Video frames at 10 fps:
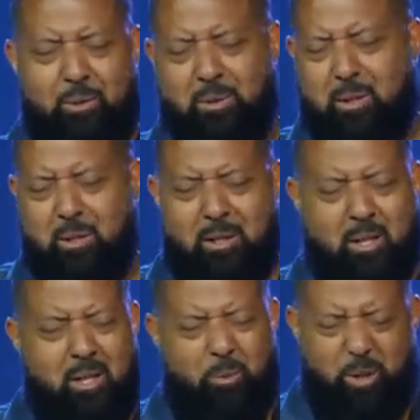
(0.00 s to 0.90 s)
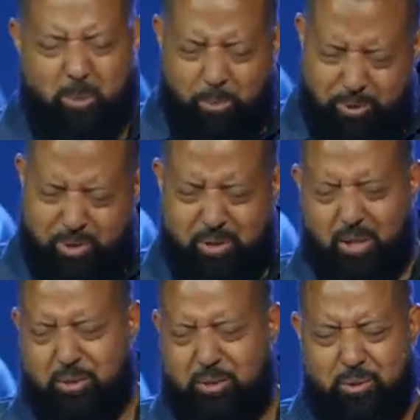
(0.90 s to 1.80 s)
you. We
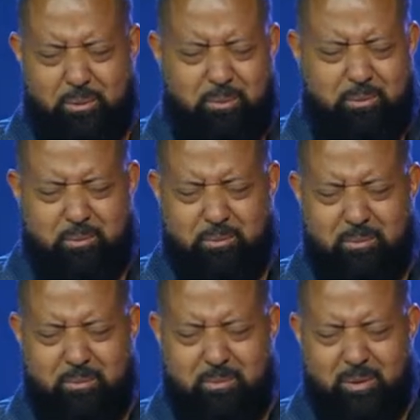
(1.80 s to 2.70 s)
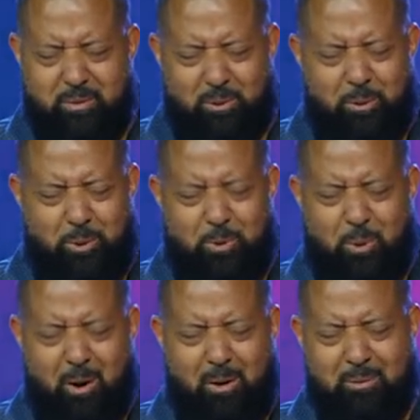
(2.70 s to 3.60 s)
appreciate you for who
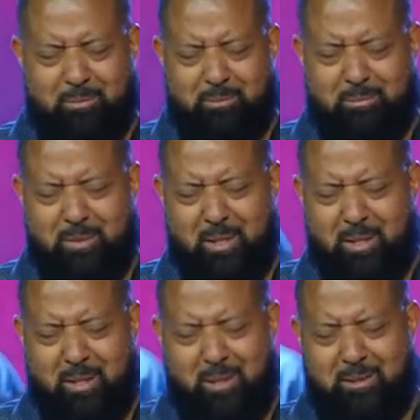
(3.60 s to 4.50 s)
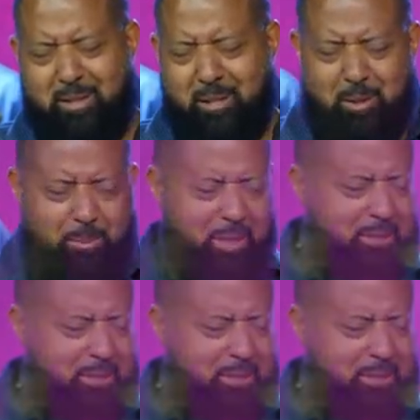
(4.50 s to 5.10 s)
you are. Continue to